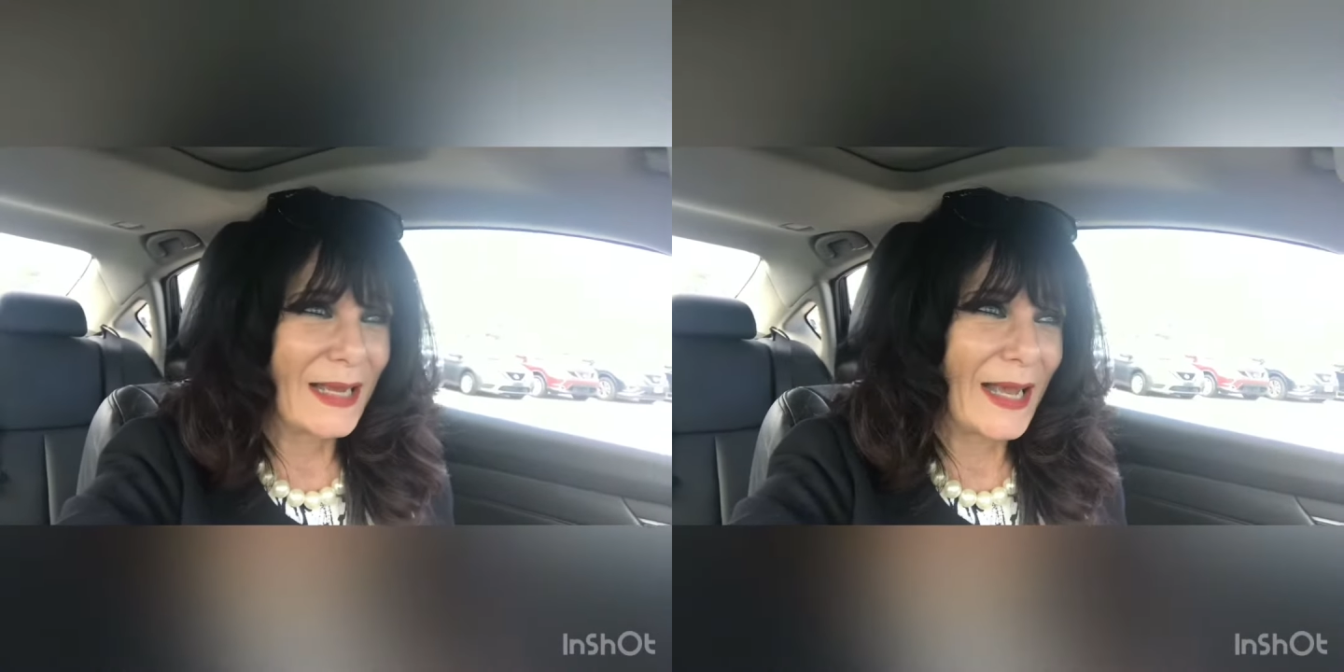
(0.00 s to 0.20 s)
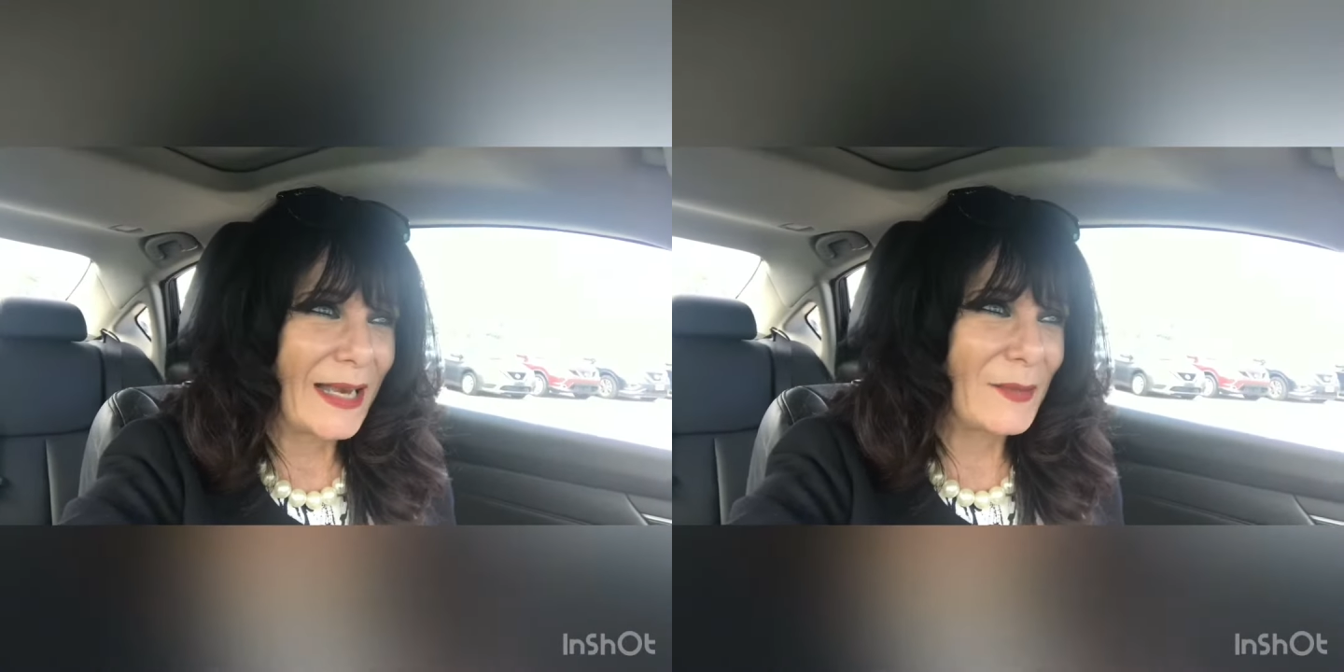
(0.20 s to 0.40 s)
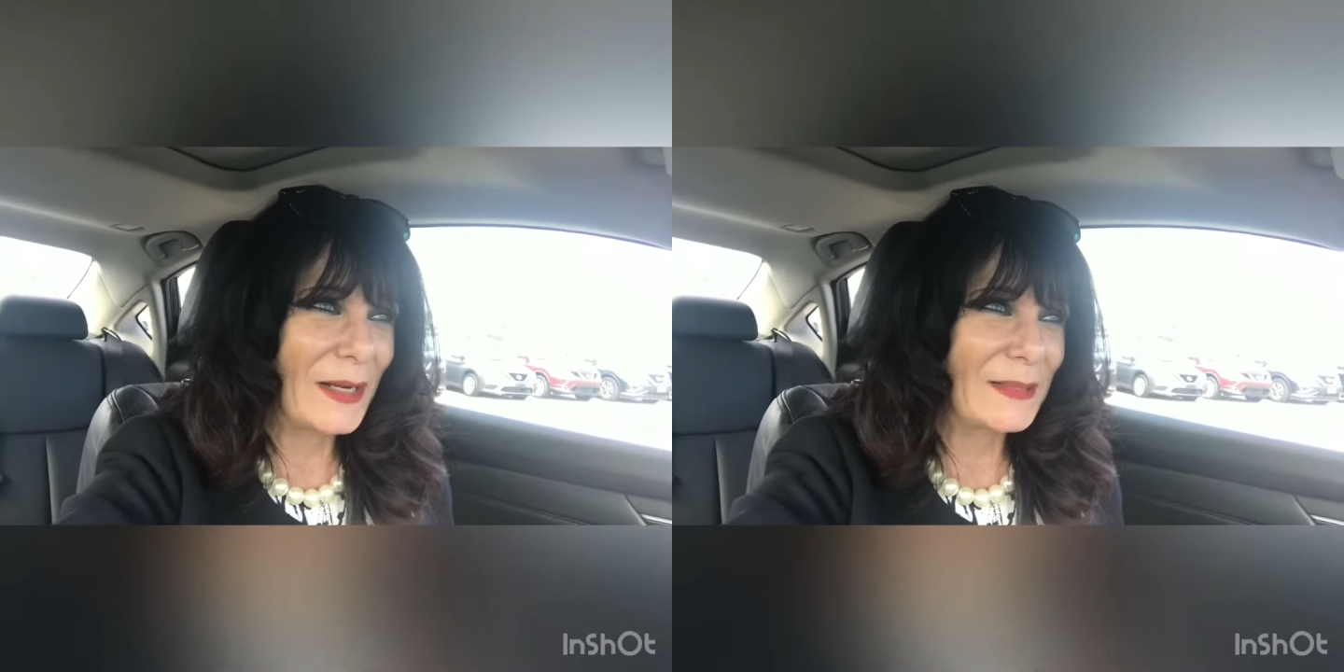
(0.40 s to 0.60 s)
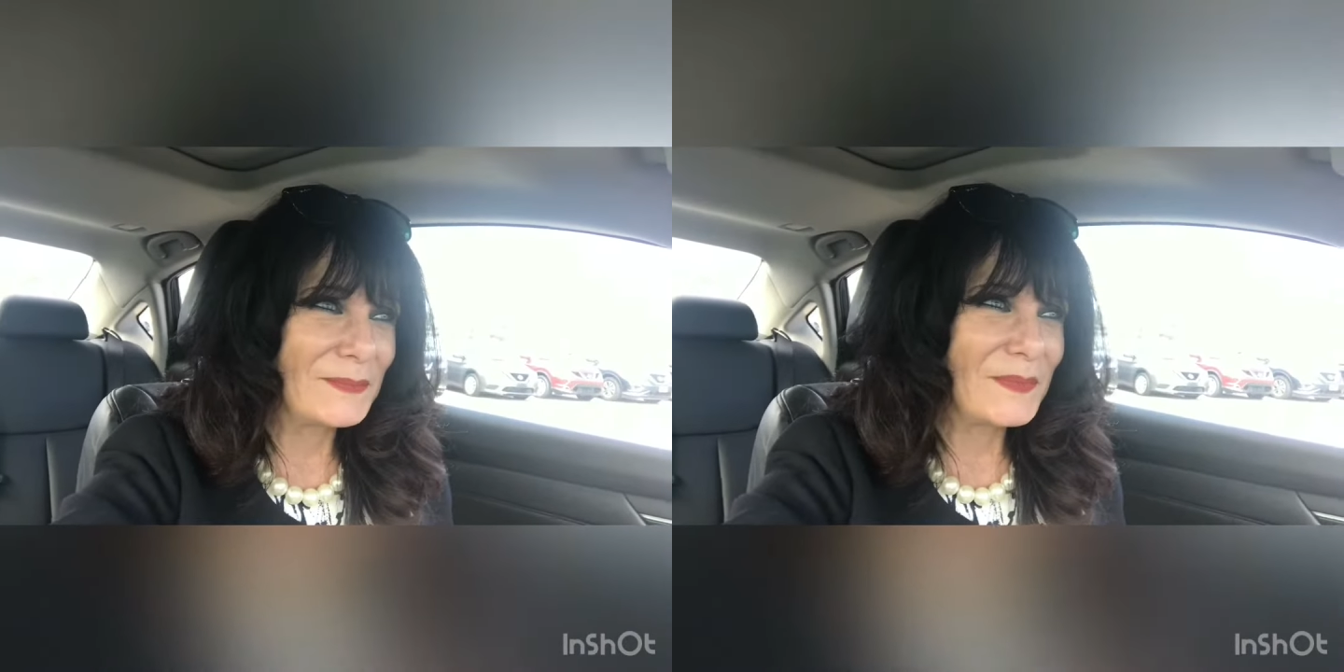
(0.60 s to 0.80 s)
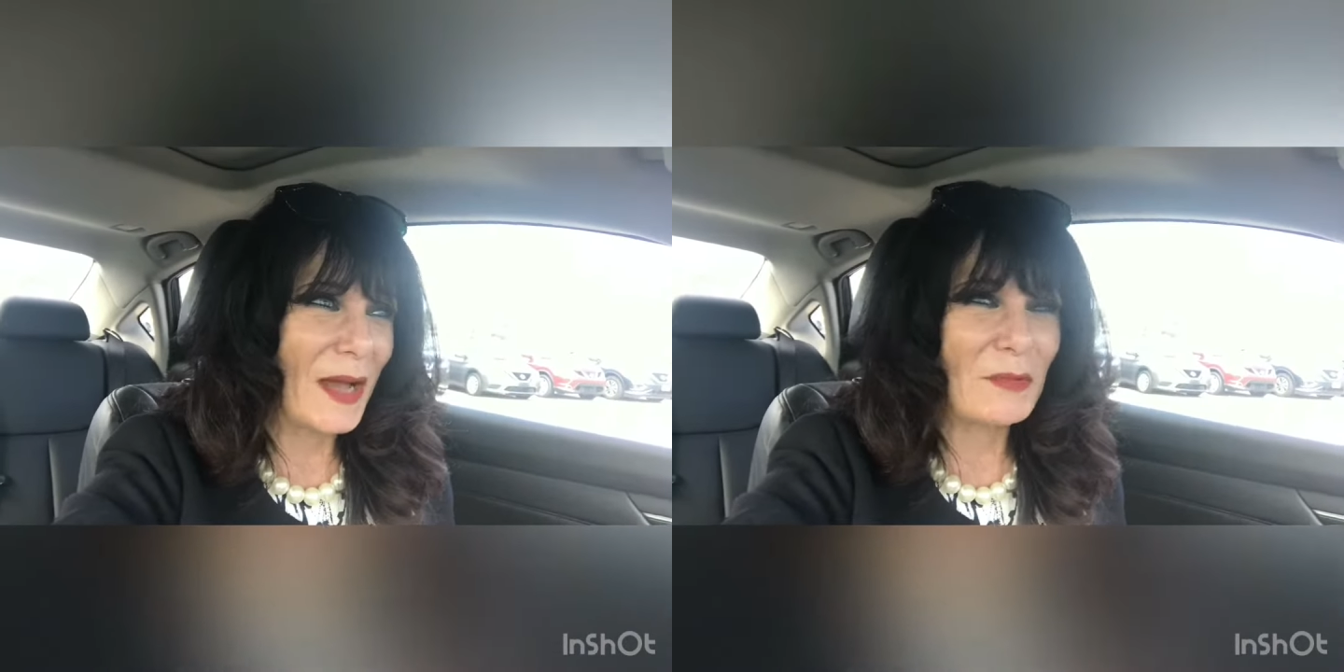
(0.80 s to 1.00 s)
Anyway,
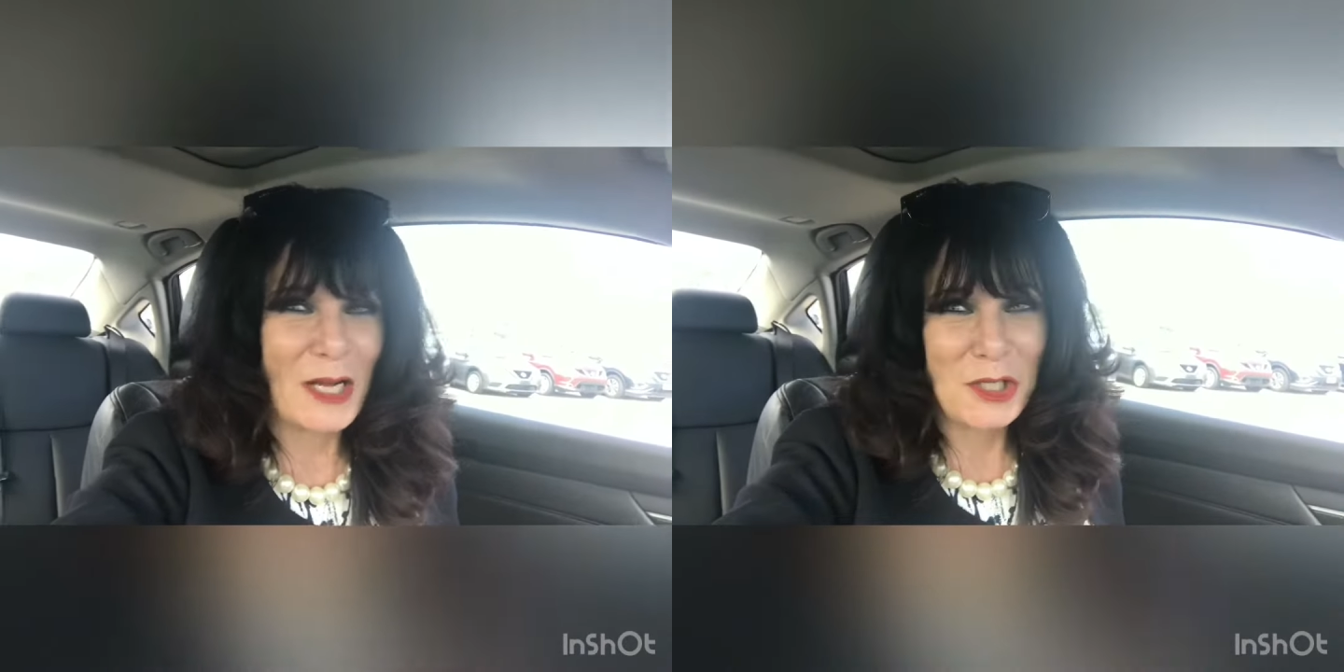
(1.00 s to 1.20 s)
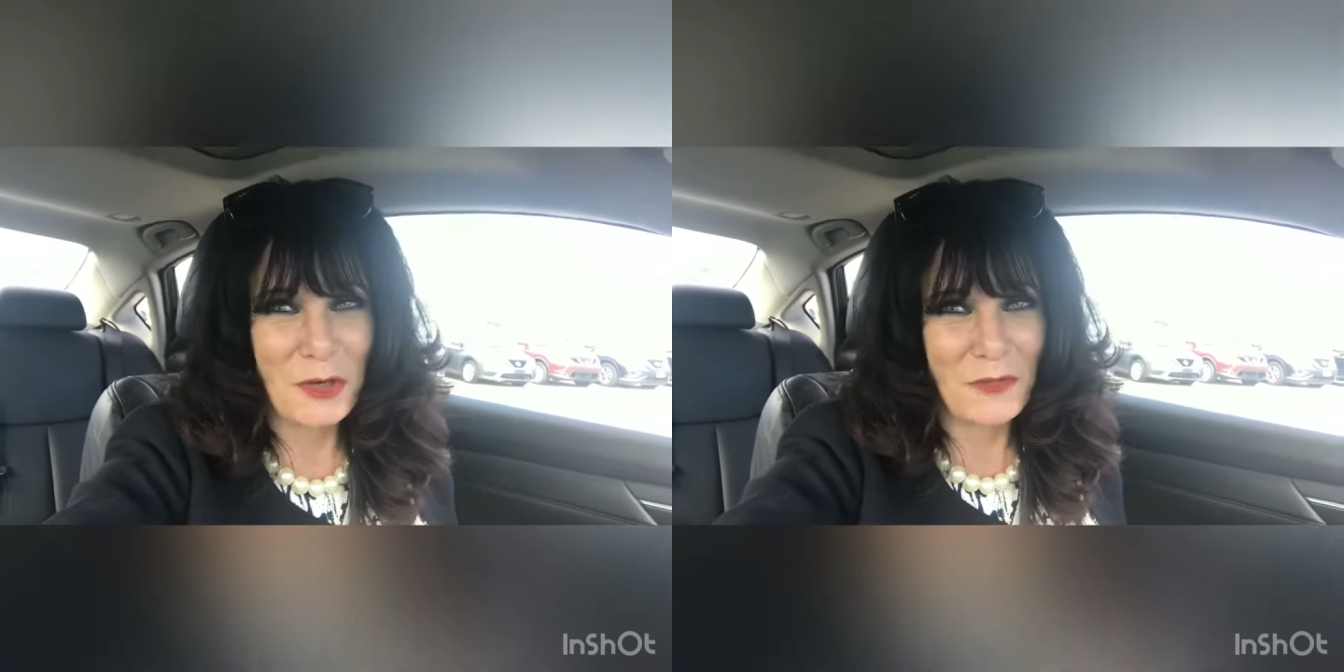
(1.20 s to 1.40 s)
I'm not sure